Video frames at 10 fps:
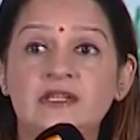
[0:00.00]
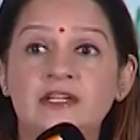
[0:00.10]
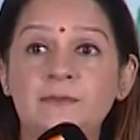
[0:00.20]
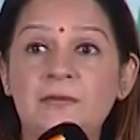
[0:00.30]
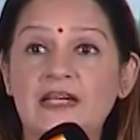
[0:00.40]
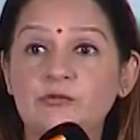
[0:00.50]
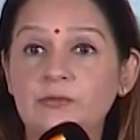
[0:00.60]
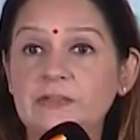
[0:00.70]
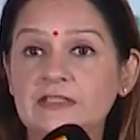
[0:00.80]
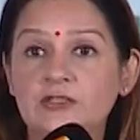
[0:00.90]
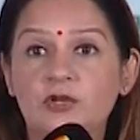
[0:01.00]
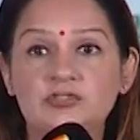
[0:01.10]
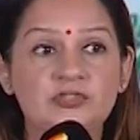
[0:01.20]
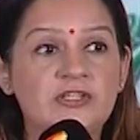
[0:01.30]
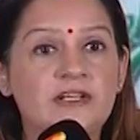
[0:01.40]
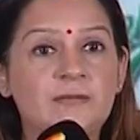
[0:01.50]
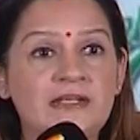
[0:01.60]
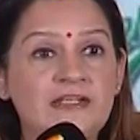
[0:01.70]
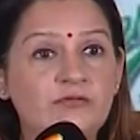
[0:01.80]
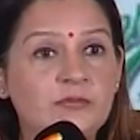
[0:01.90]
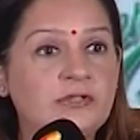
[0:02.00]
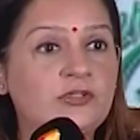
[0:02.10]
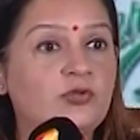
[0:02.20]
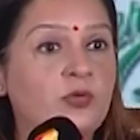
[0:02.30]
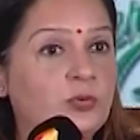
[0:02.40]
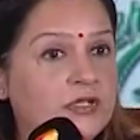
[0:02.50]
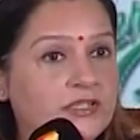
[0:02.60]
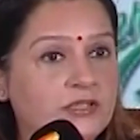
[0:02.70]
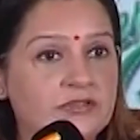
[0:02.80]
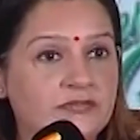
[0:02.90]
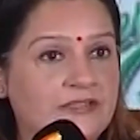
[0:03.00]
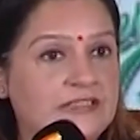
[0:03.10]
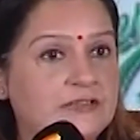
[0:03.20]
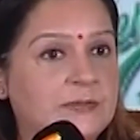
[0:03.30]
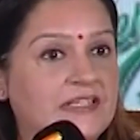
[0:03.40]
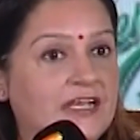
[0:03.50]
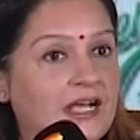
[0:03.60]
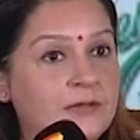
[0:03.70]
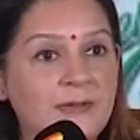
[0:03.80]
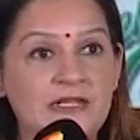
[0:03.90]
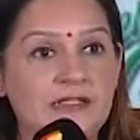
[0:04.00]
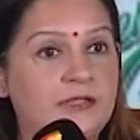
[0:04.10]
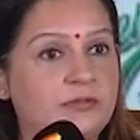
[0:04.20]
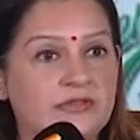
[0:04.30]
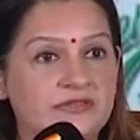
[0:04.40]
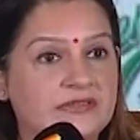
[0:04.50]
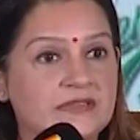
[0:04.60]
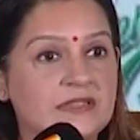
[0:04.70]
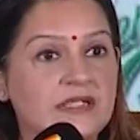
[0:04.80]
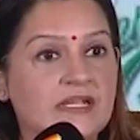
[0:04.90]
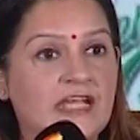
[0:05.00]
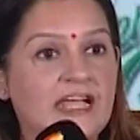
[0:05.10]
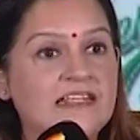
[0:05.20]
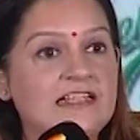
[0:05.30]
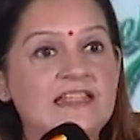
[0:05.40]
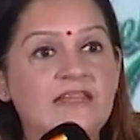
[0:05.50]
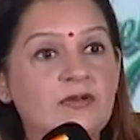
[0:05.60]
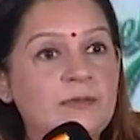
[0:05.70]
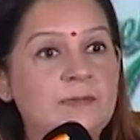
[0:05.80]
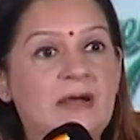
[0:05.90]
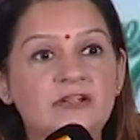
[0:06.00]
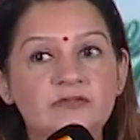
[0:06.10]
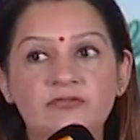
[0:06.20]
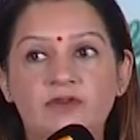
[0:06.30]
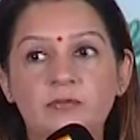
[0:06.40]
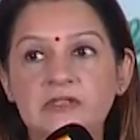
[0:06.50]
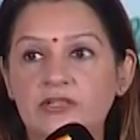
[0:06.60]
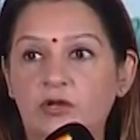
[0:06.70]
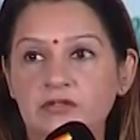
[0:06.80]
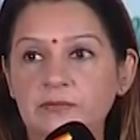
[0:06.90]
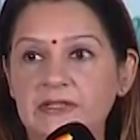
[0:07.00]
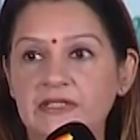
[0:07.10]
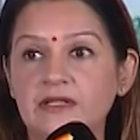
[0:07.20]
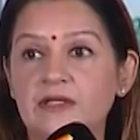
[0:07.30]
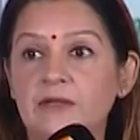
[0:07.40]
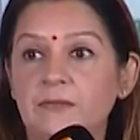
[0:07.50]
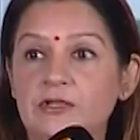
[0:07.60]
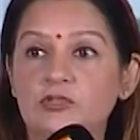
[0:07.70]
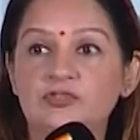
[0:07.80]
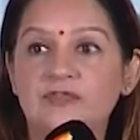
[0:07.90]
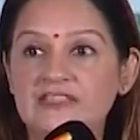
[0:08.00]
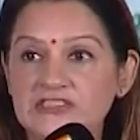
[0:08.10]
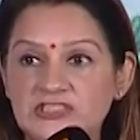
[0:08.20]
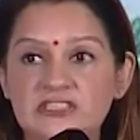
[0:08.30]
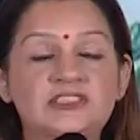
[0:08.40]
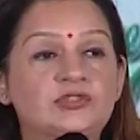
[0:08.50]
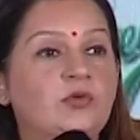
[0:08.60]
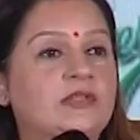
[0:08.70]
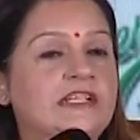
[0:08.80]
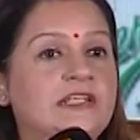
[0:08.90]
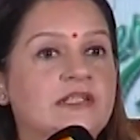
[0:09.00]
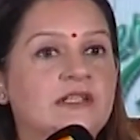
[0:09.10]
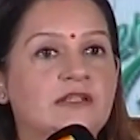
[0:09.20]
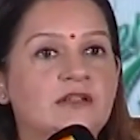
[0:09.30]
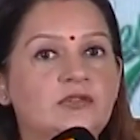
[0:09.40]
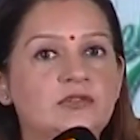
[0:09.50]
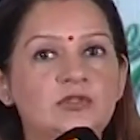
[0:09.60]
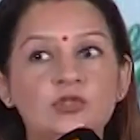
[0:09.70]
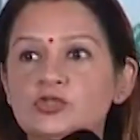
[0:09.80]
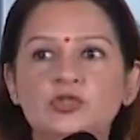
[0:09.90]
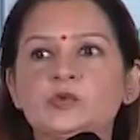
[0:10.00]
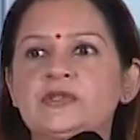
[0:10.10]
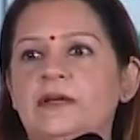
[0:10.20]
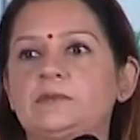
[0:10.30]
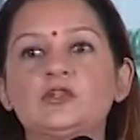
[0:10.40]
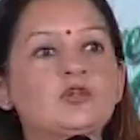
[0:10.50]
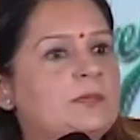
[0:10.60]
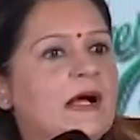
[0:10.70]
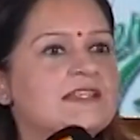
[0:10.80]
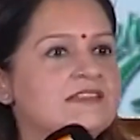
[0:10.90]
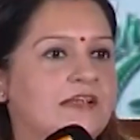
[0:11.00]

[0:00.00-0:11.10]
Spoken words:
impact women a lot. So there are many women who are working on the fields, but they're unpaid laborers. And they'll never be part of the formal economy because we just totally look through them, look past